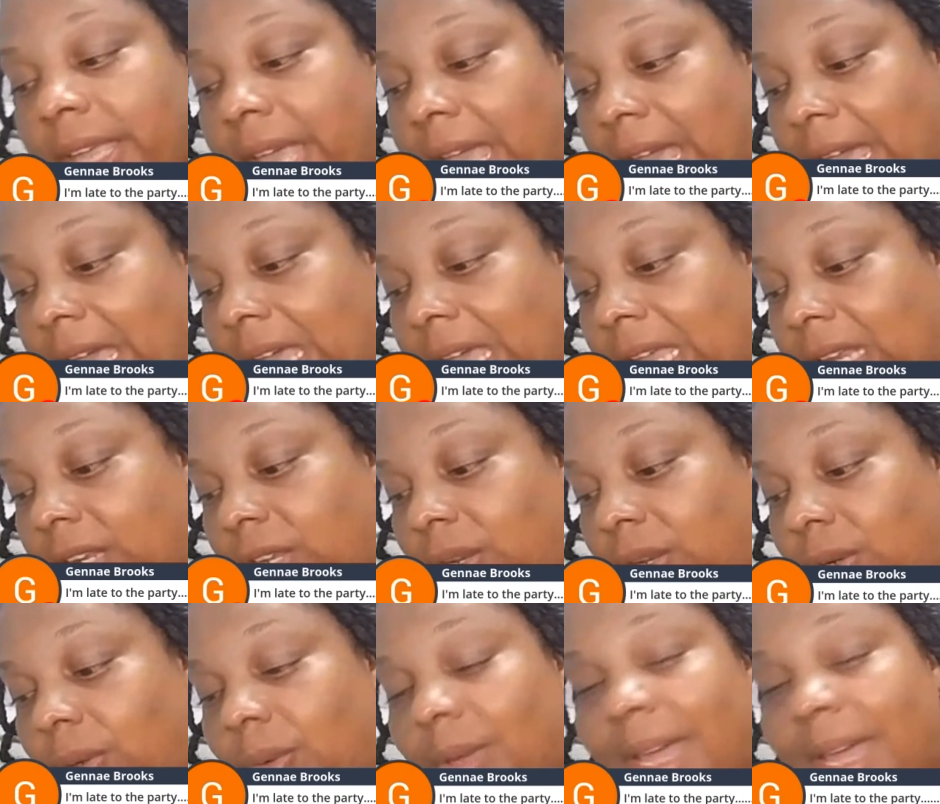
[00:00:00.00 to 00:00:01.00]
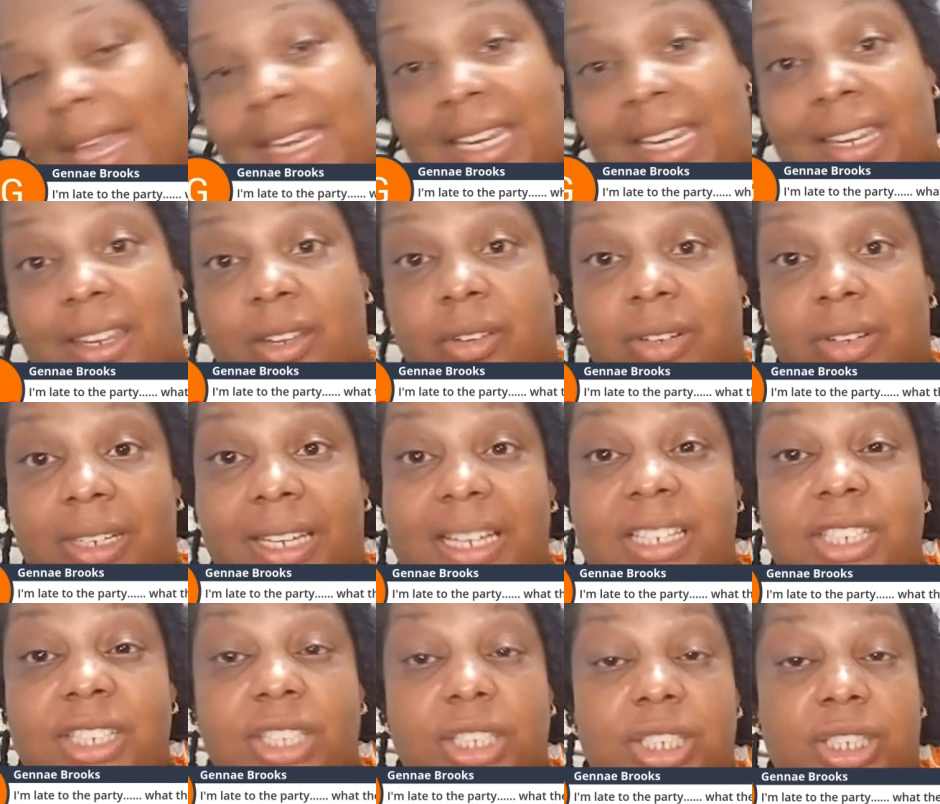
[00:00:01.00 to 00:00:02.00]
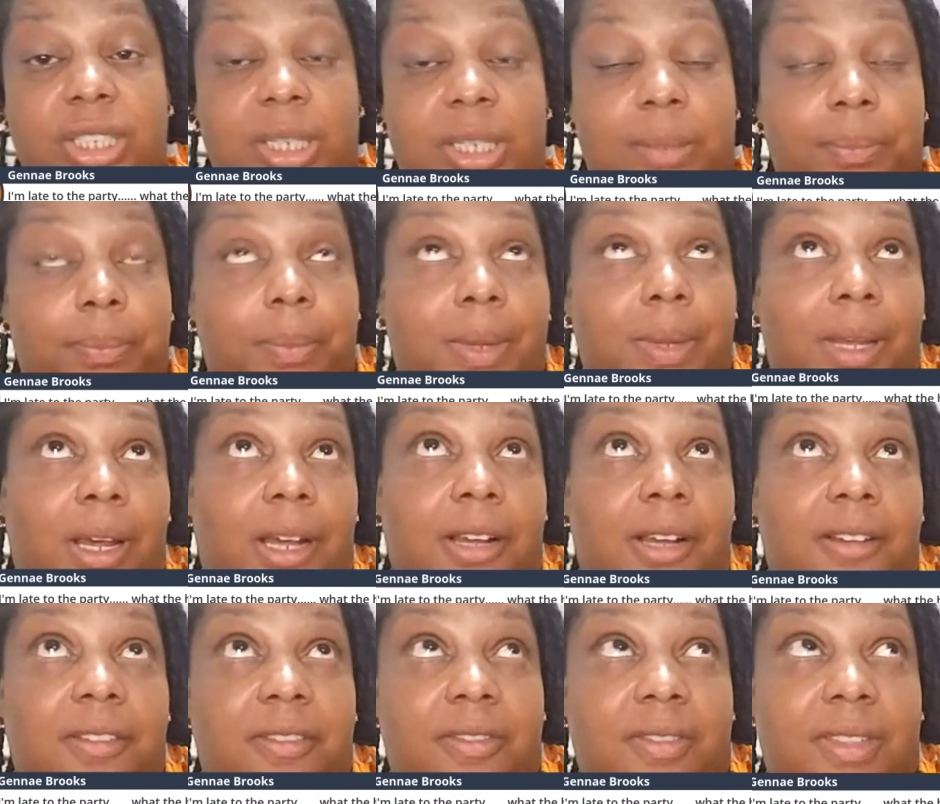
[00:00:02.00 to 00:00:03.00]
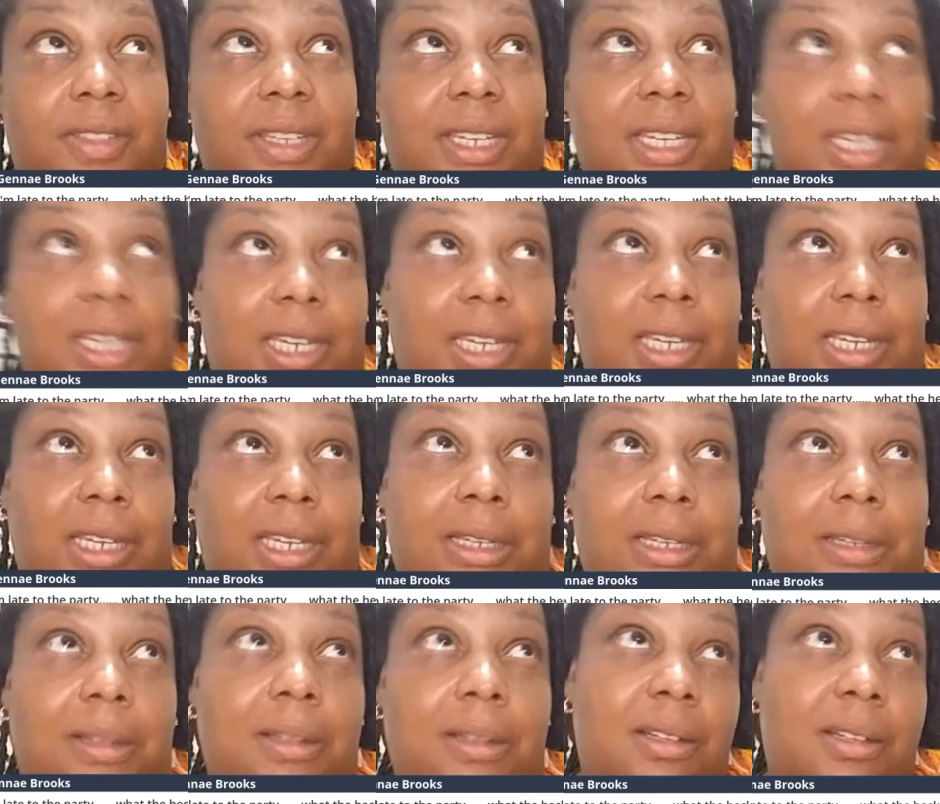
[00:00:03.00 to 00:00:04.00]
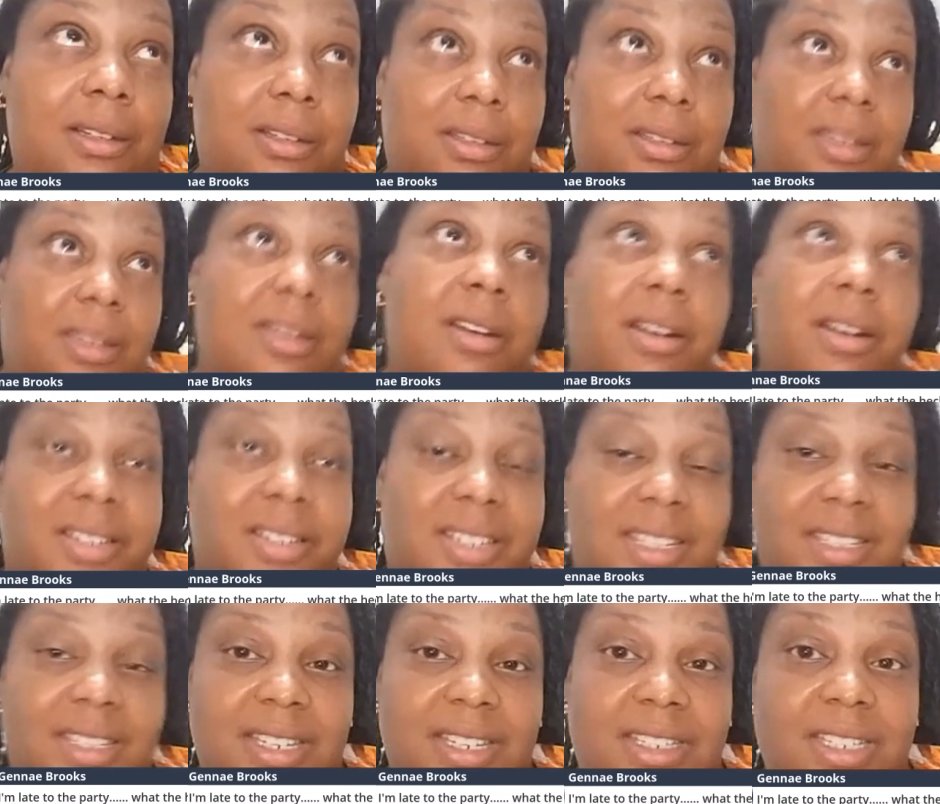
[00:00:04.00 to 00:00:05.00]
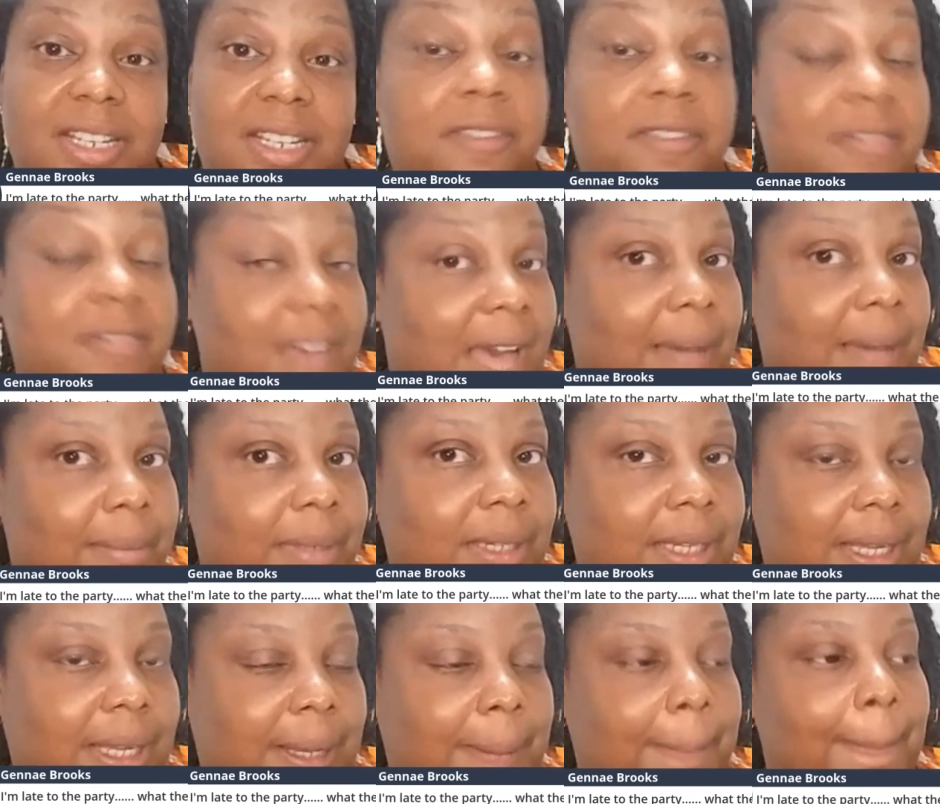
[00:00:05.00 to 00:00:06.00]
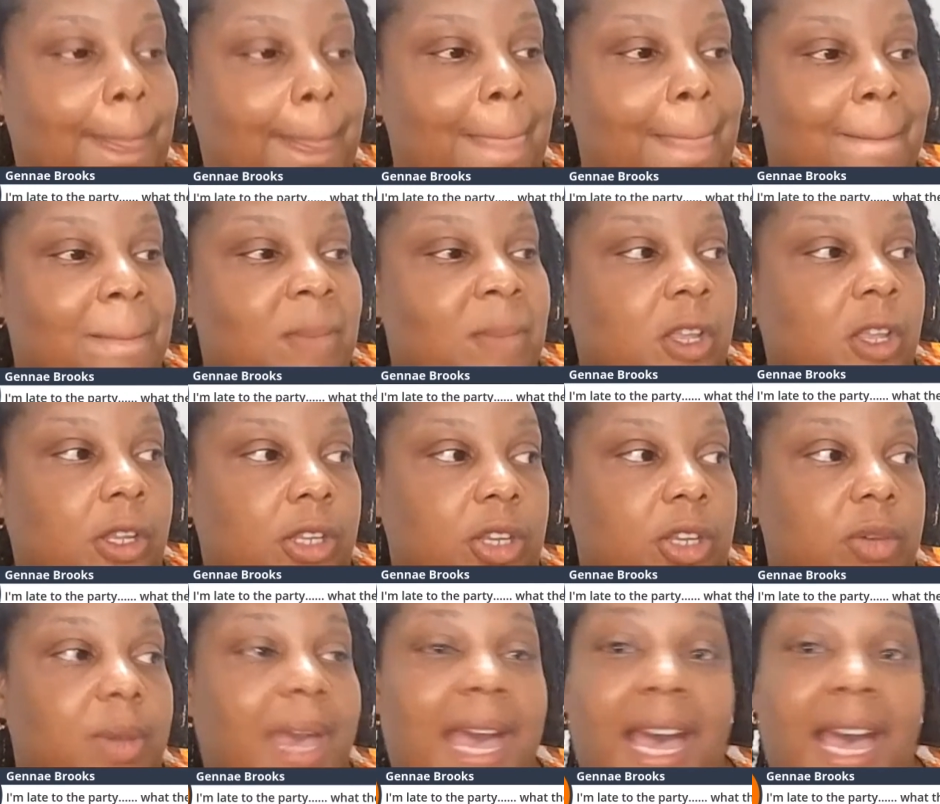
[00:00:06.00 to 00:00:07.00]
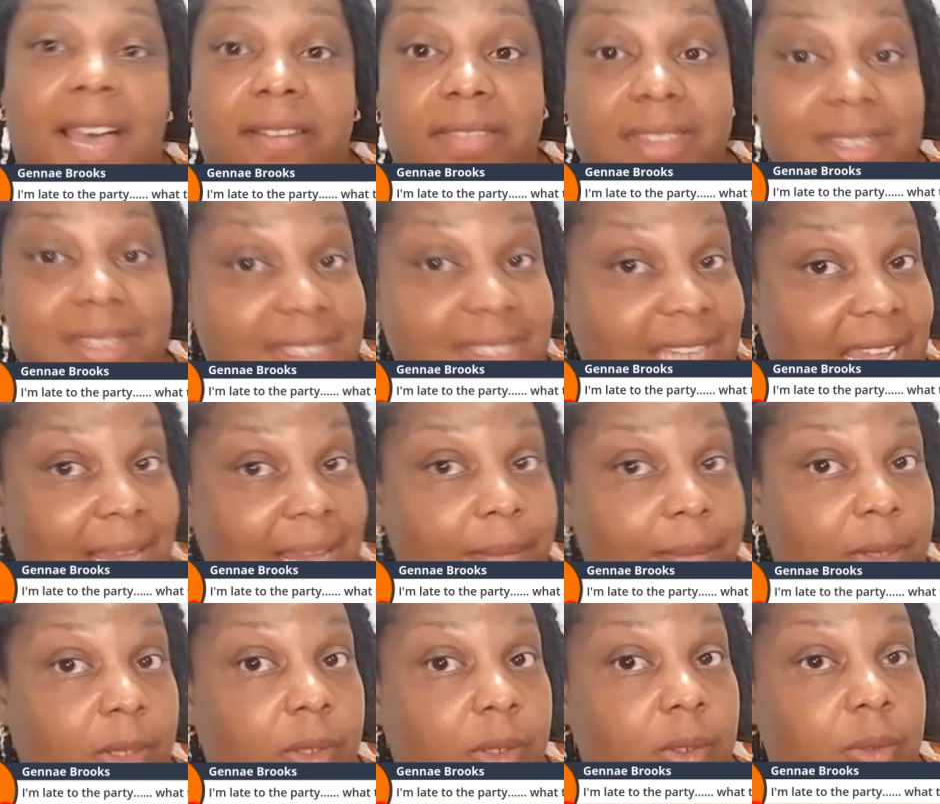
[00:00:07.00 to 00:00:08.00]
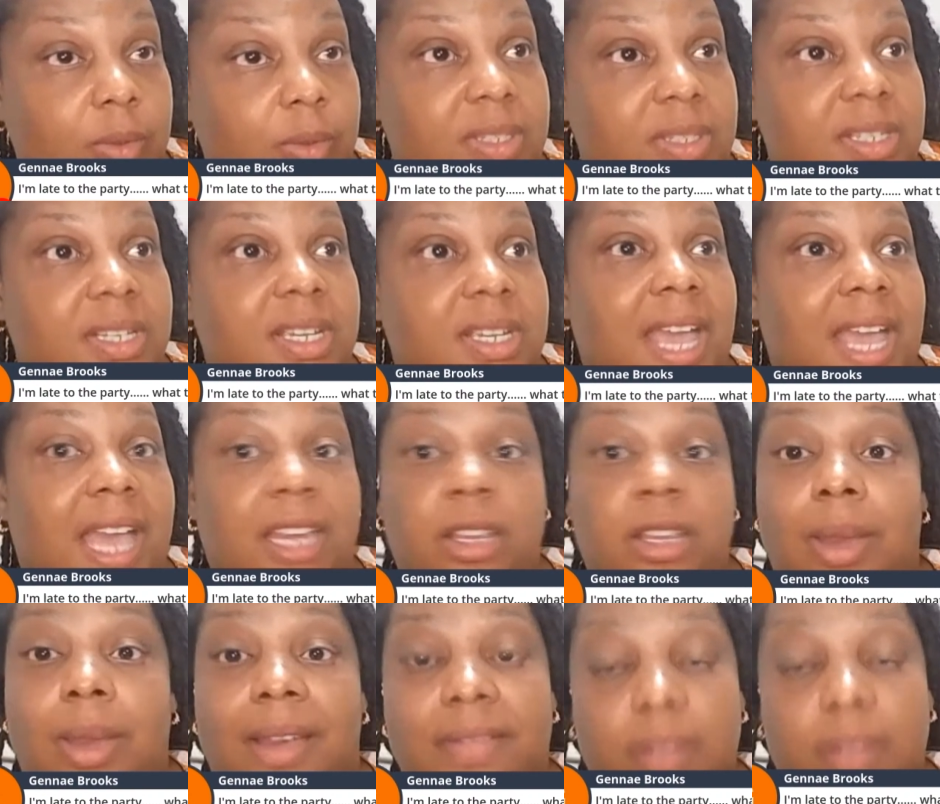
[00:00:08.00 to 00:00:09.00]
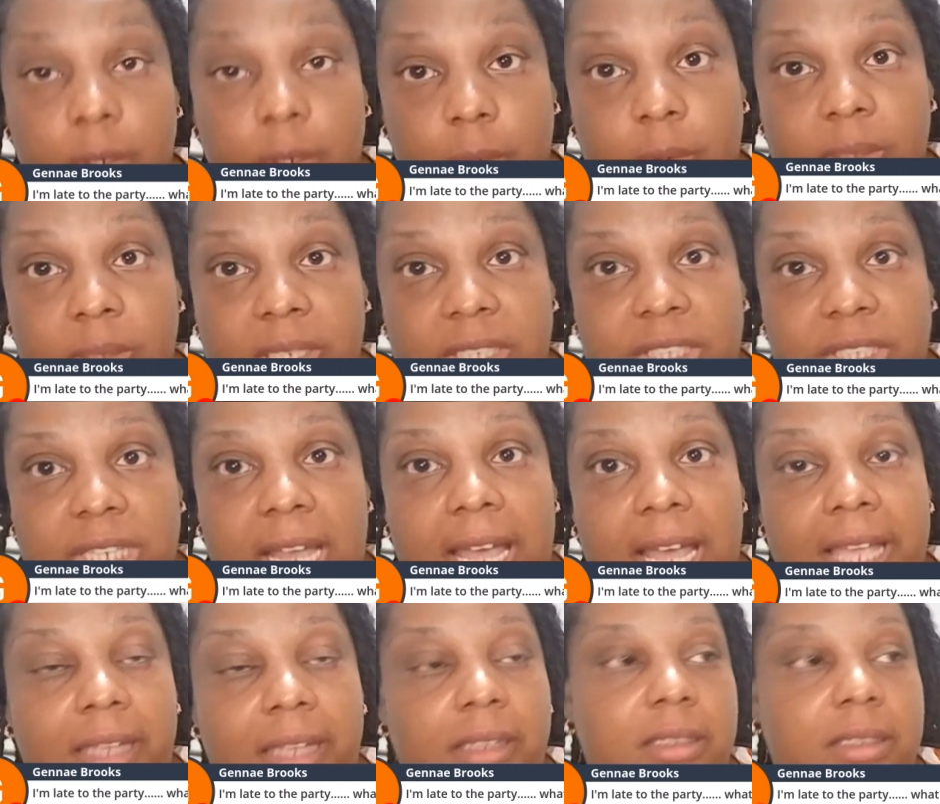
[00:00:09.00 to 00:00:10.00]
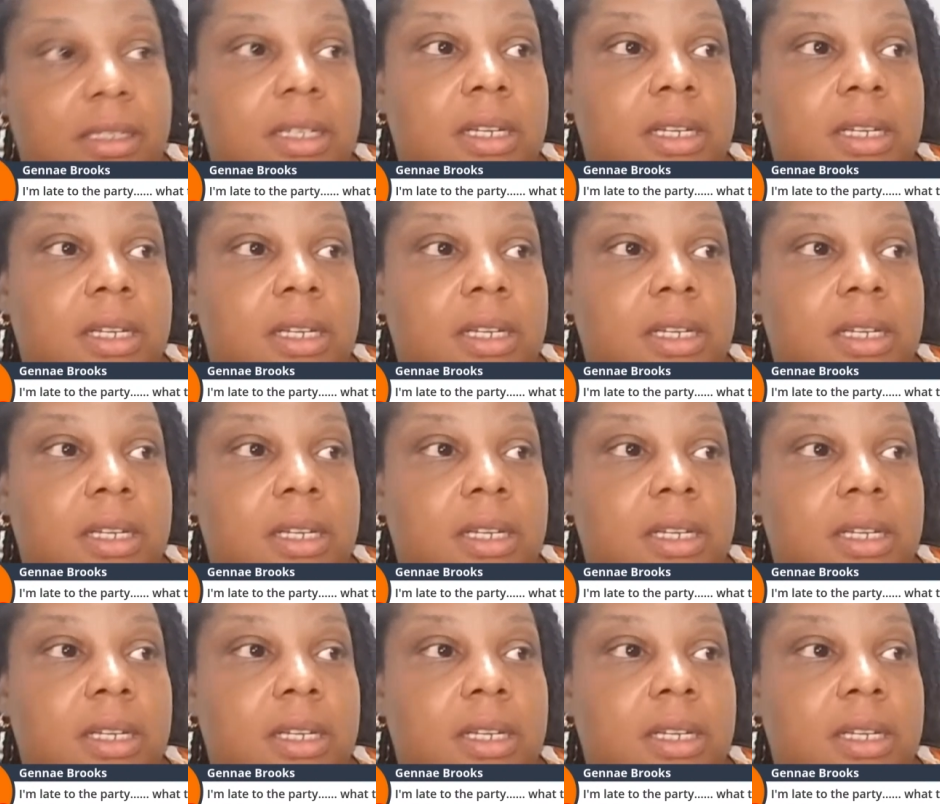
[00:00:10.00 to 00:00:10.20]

And and in the relationship of the narcissistic family, you have the scapegoat and you have the golden child.